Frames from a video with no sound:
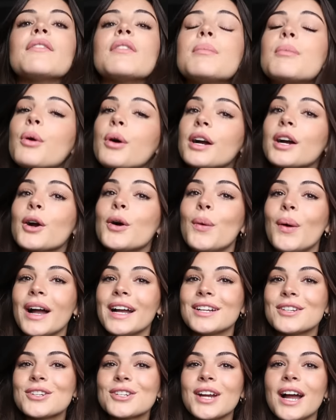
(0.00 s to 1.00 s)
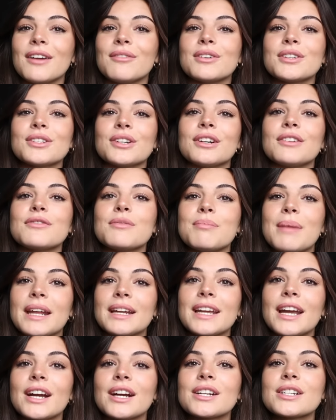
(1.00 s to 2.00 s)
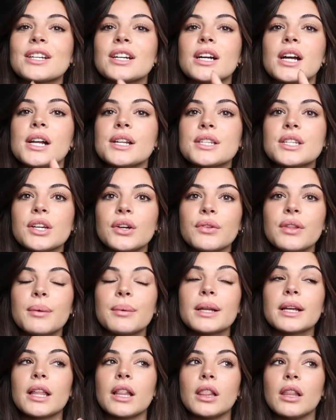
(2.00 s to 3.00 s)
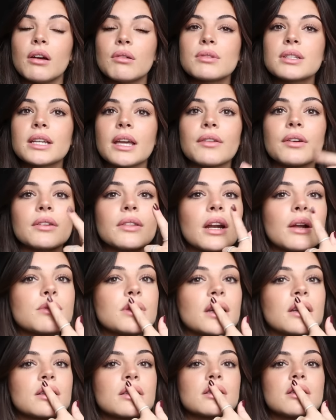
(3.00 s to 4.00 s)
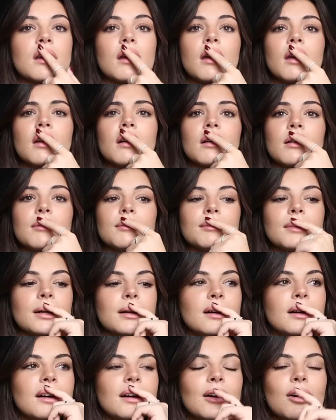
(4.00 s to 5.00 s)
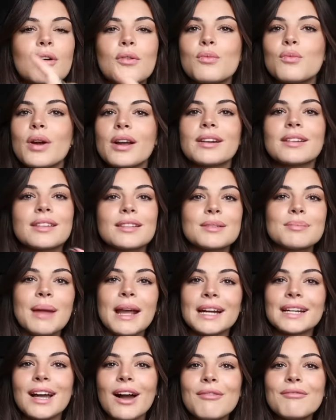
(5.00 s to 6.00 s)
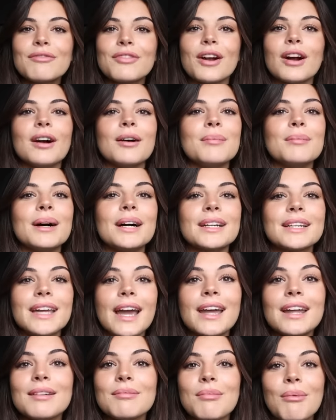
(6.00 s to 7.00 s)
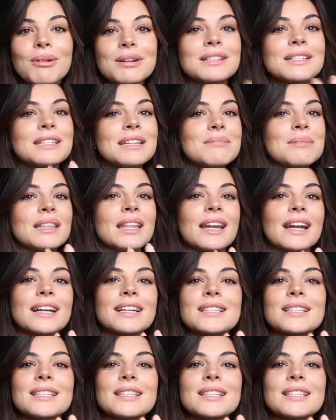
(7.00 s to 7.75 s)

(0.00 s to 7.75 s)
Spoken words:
of a more quiet, shy, reserved main character until they were like alone together. And then I was like, damn. Where did this man come from? Again, more steamy than I